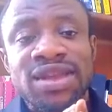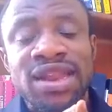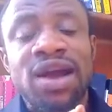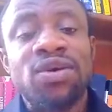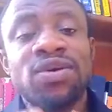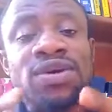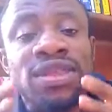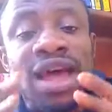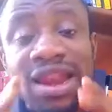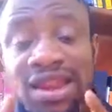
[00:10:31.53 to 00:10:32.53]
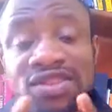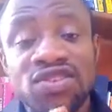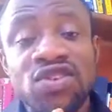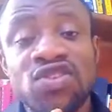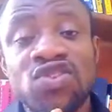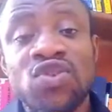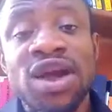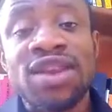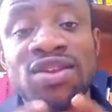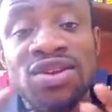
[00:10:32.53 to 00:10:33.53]
Now, that leads us to
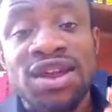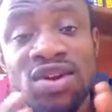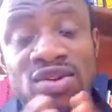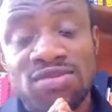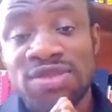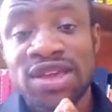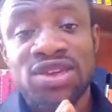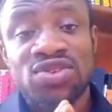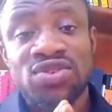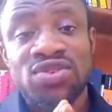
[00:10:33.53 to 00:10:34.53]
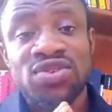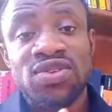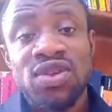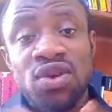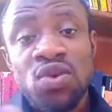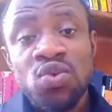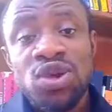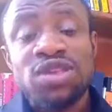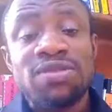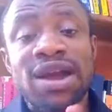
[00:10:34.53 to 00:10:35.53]
another complication,
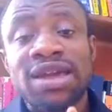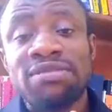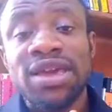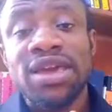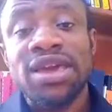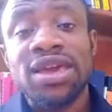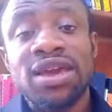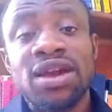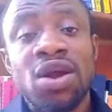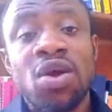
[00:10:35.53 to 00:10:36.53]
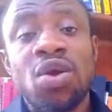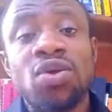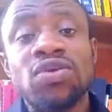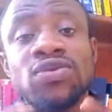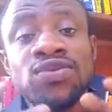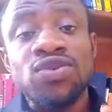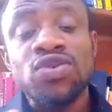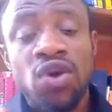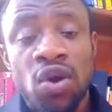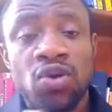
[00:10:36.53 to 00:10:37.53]
which might be called
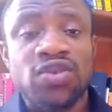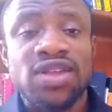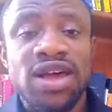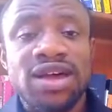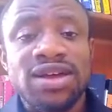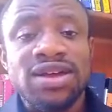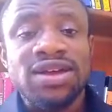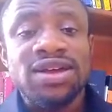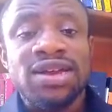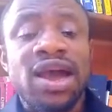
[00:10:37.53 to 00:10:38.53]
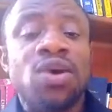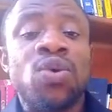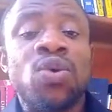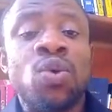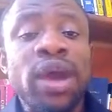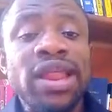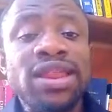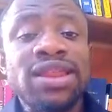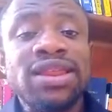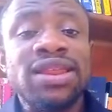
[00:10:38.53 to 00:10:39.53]
foot ulcer. Now,
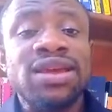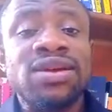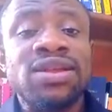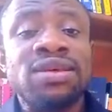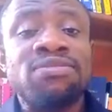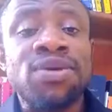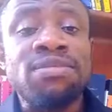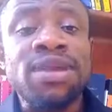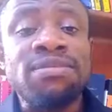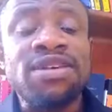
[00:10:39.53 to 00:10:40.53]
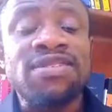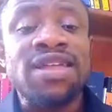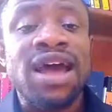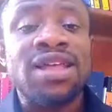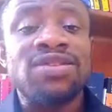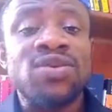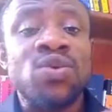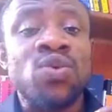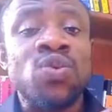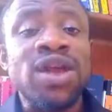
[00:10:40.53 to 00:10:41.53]
when the problem is that
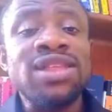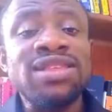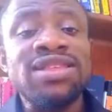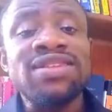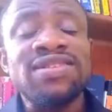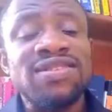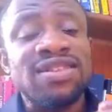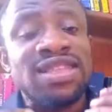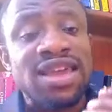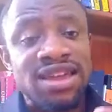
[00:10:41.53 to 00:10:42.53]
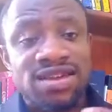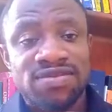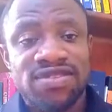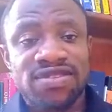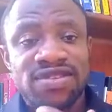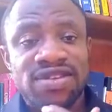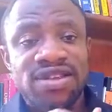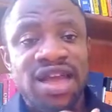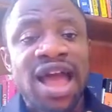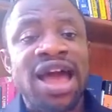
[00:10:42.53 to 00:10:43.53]
when these nerves
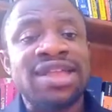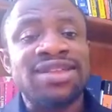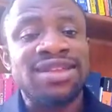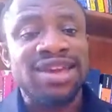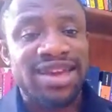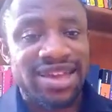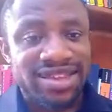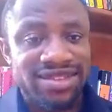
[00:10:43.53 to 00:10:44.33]
are dead,